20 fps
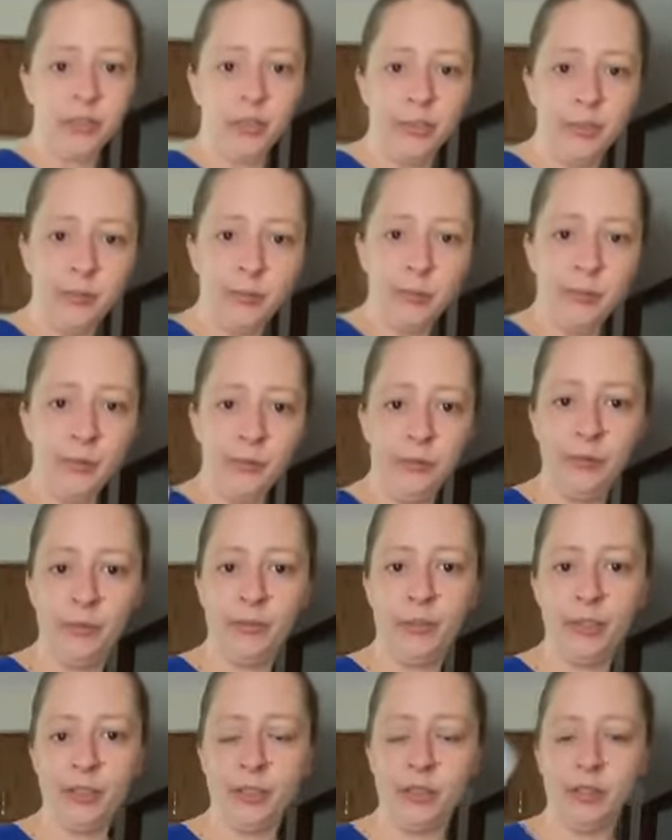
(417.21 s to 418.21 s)
spoons.
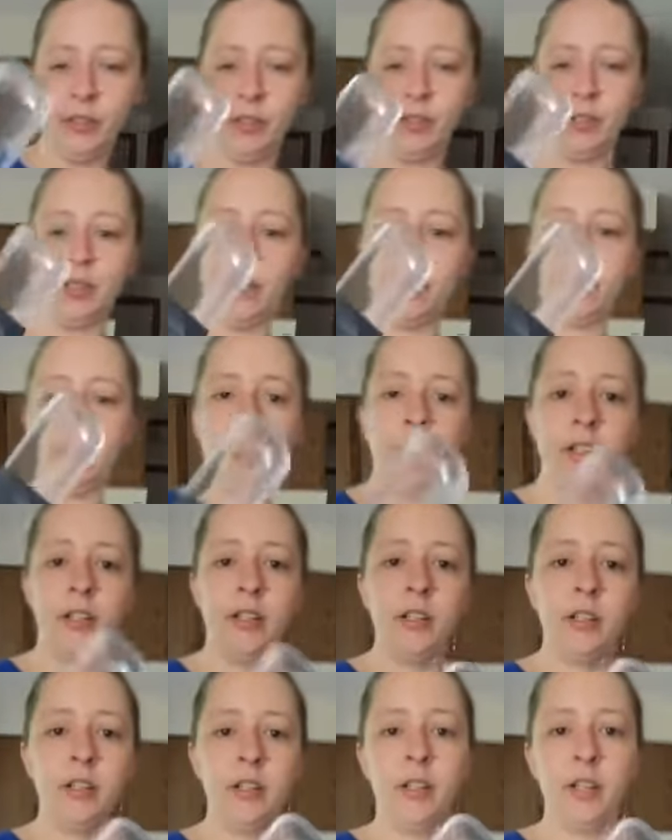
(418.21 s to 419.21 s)
This is another
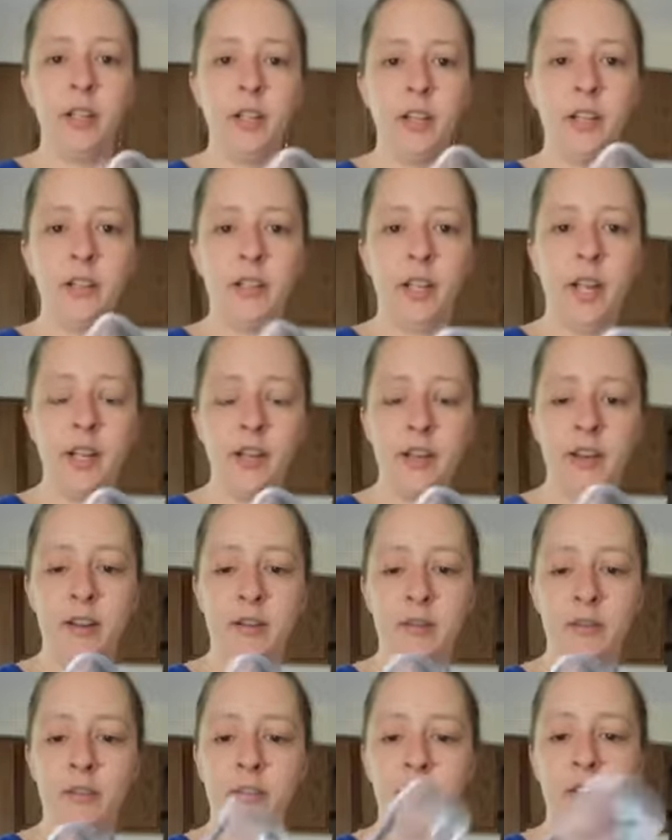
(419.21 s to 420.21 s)

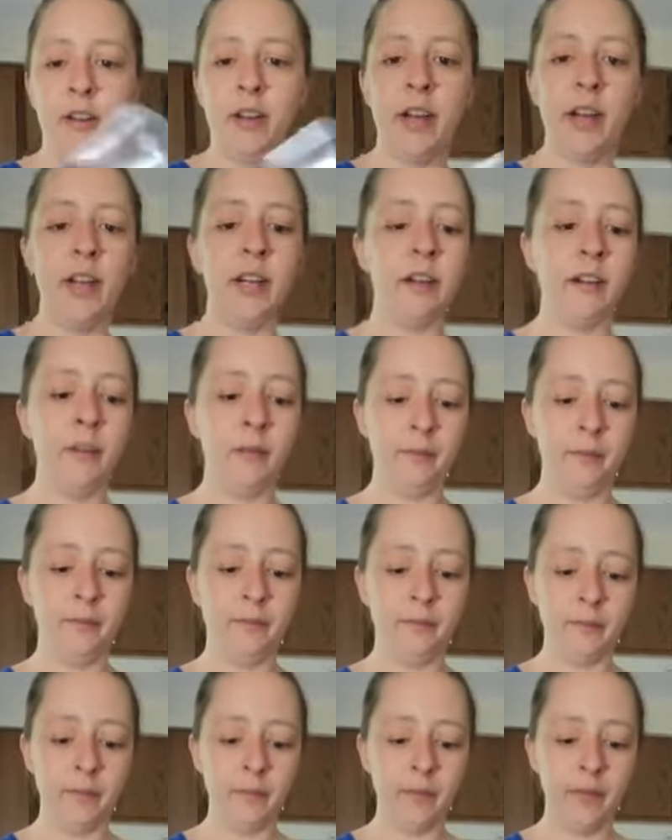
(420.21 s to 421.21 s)
$10 item.
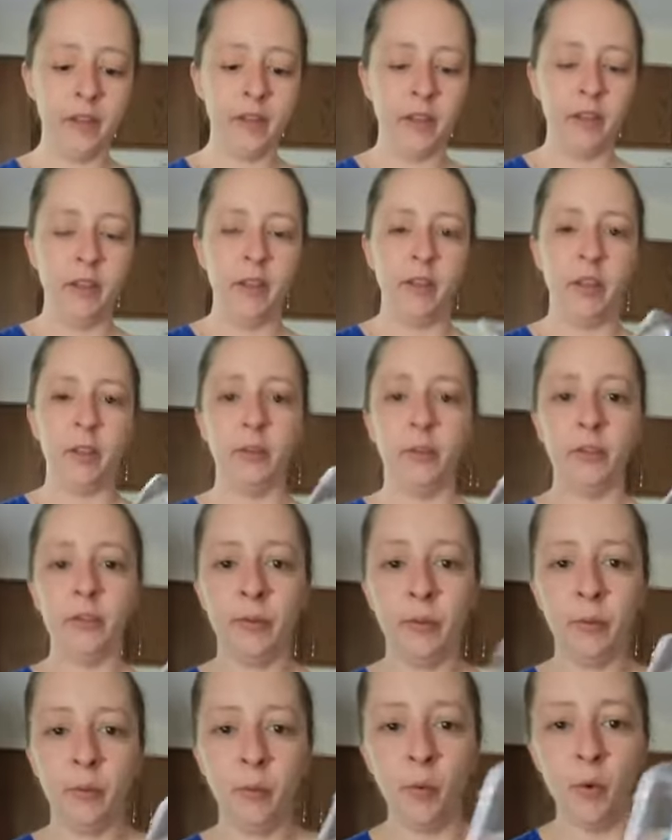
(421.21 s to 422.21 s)
Goes
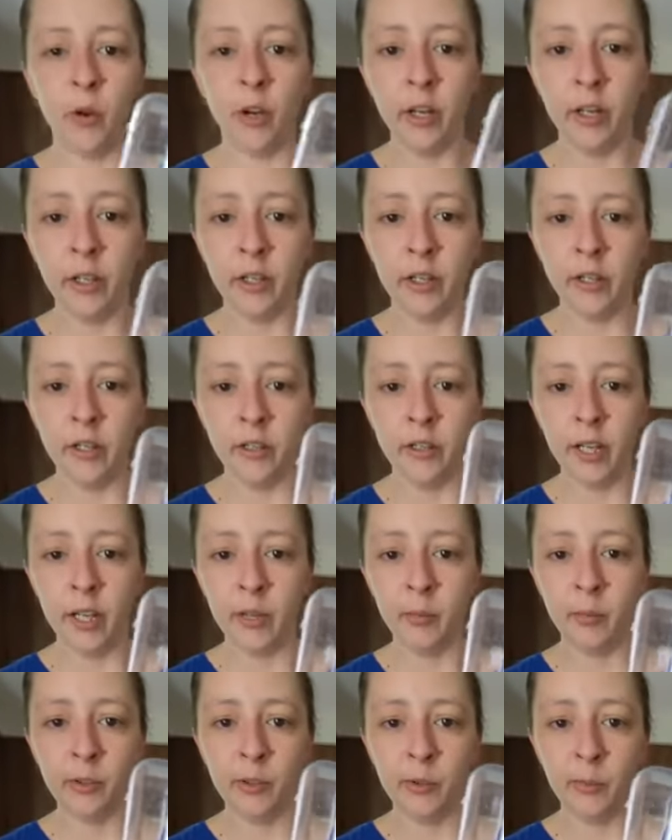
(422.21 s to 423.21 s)
from 1
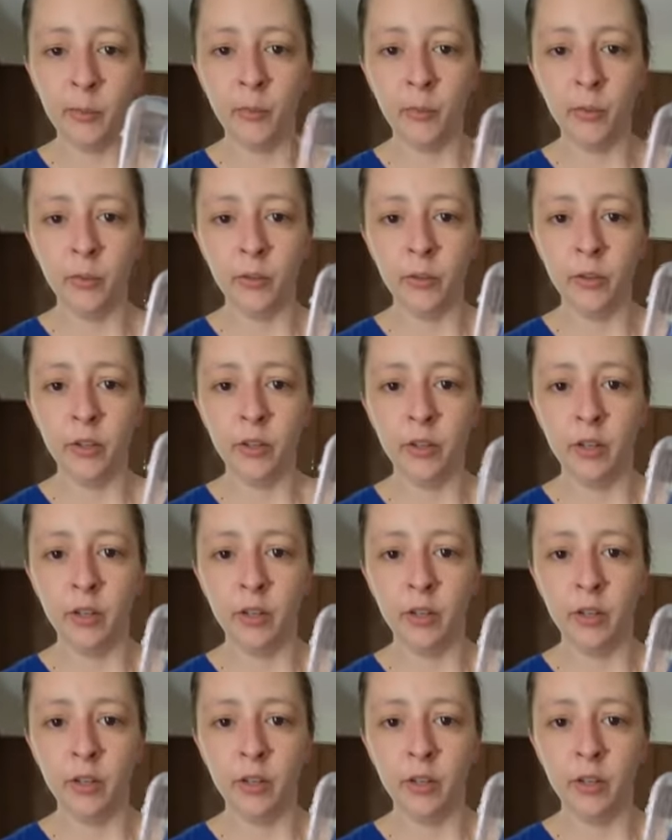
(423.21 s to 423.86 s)
tablespoon